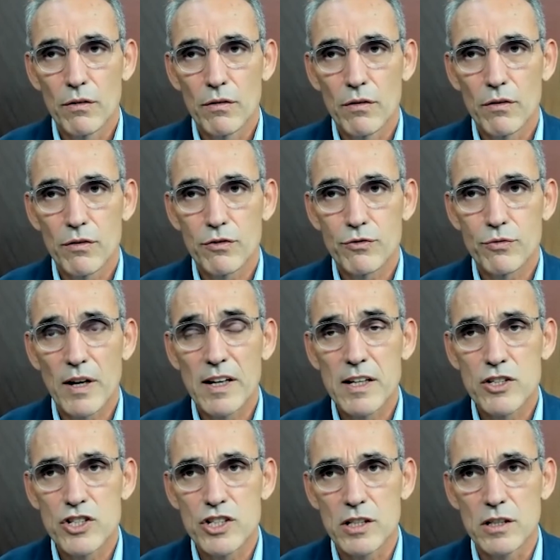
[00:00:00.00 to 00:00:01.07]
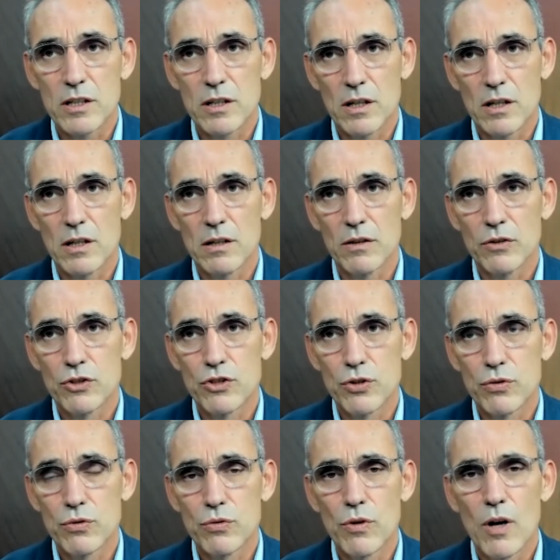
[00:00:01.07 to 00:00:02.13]
strategy
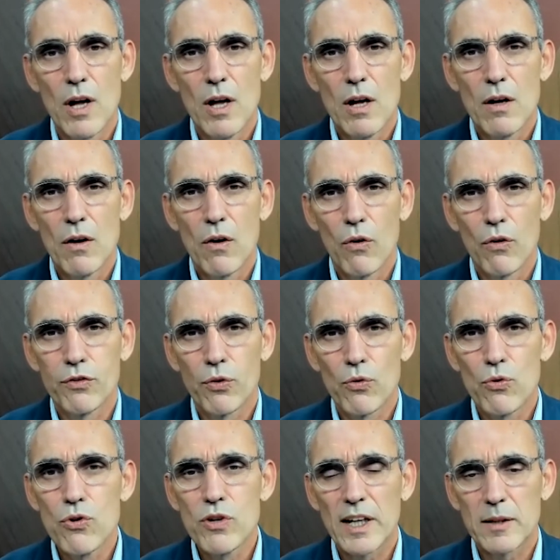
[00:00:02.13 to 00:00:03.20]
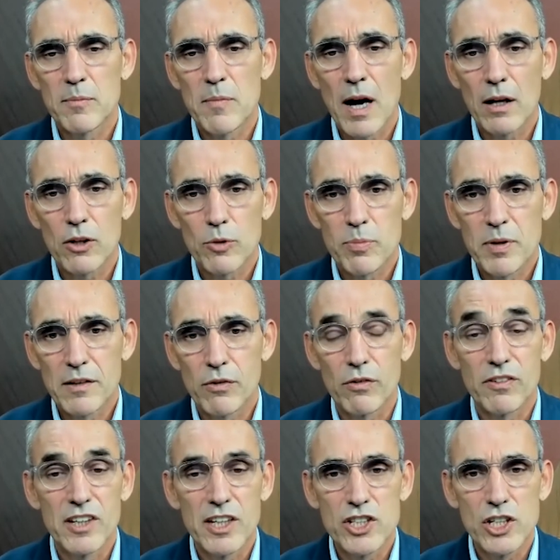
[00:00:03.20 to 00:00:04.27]
to also look at marketplaces,
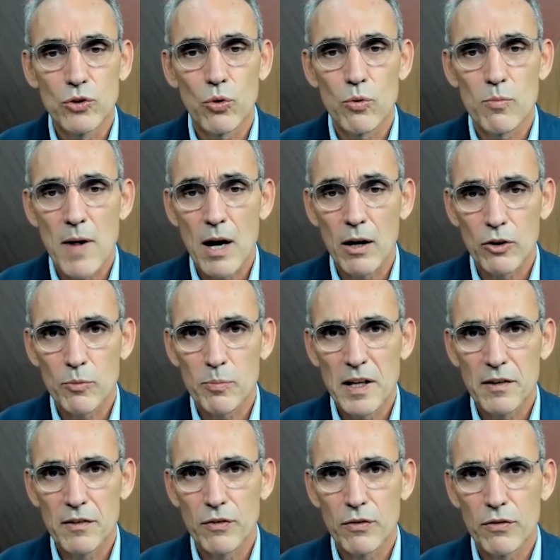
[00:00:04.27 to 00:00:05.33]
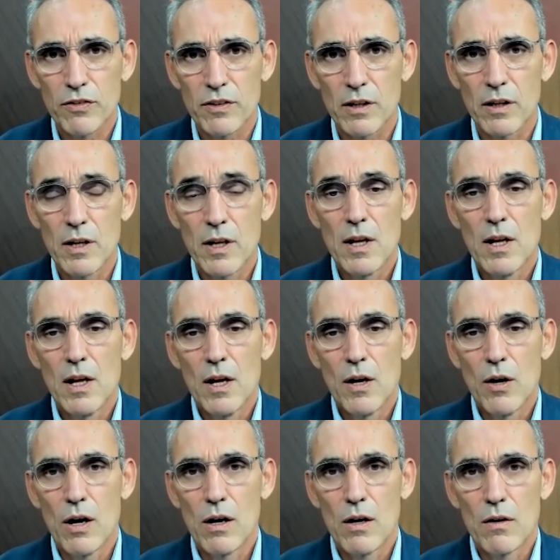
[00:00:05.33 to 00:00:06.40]
digital marketplaces
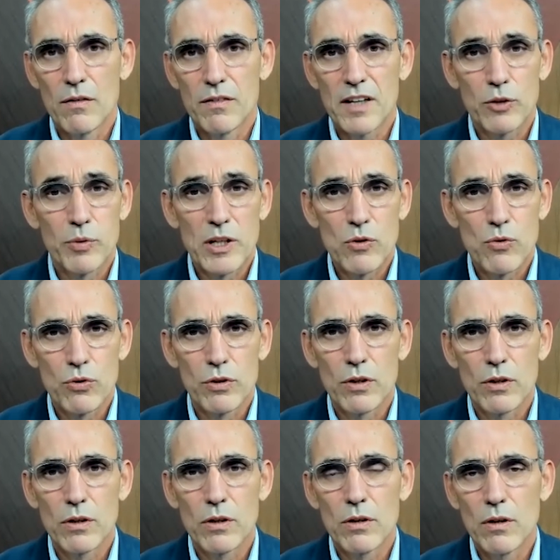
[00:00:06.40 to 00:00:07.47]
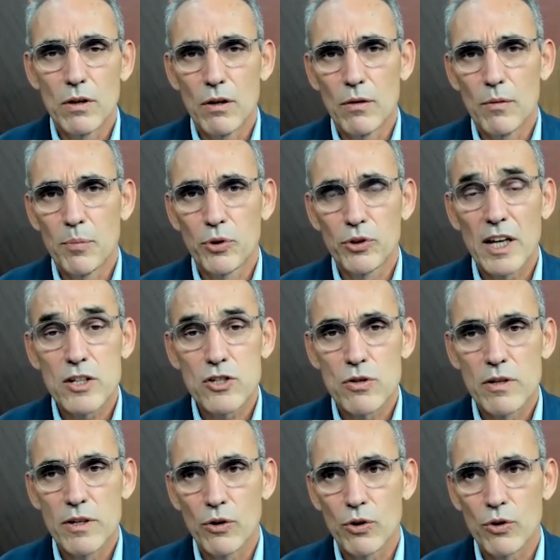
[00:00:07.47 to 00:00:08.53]
that we could
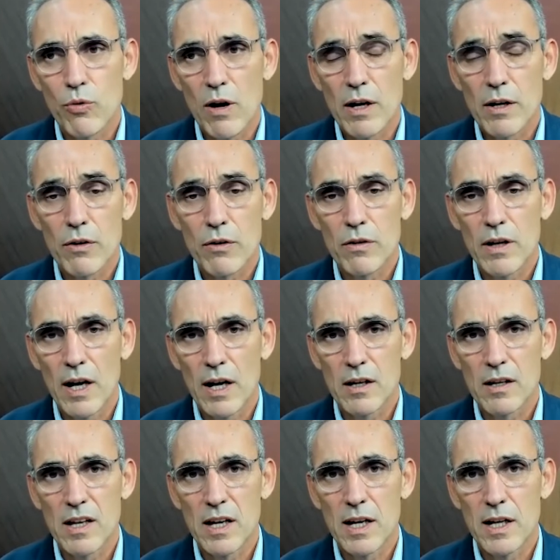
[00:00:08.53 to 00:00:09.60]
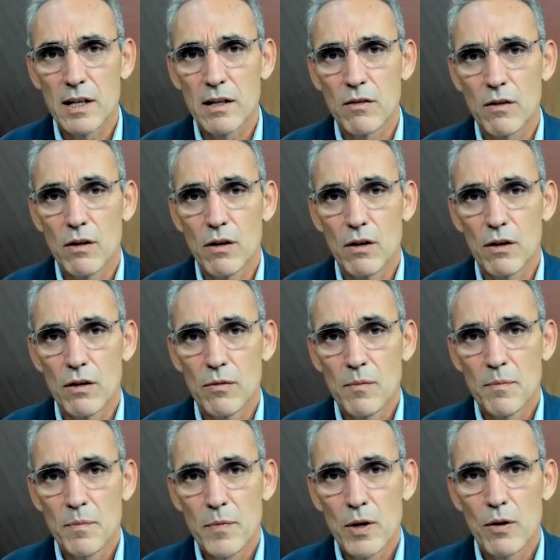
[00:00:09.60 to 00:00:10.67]
potentially acquire and then
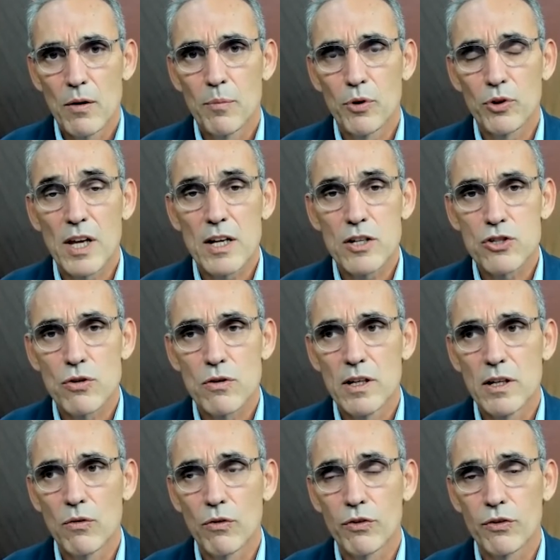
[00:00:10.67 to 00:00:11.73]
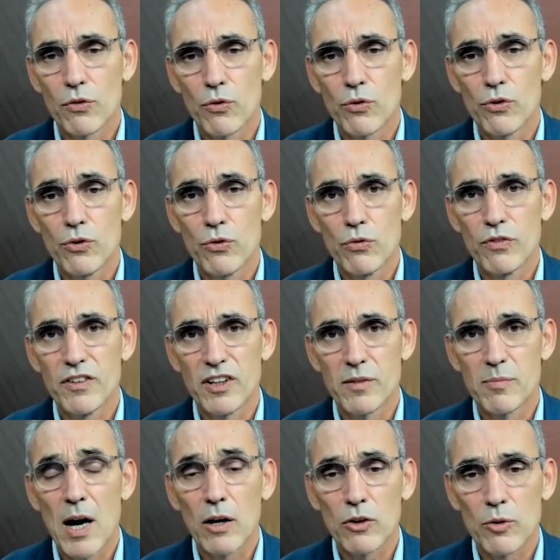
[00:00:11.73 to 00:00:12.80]
potentially also use these
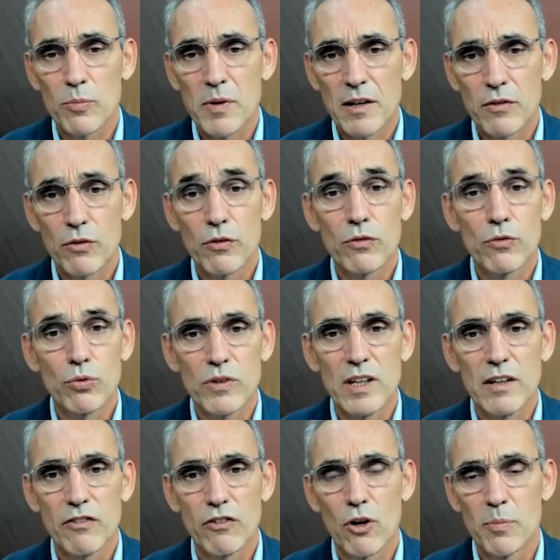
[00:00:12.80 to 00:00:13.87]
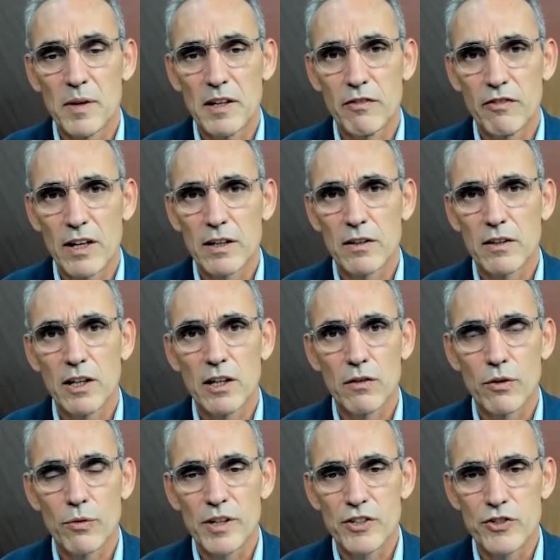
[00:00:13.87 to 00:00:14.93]
marketplaces to develop events in
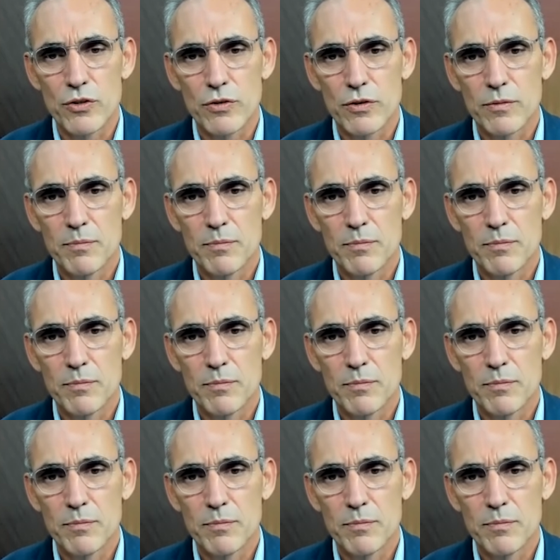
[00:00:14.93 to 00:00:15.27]
the region.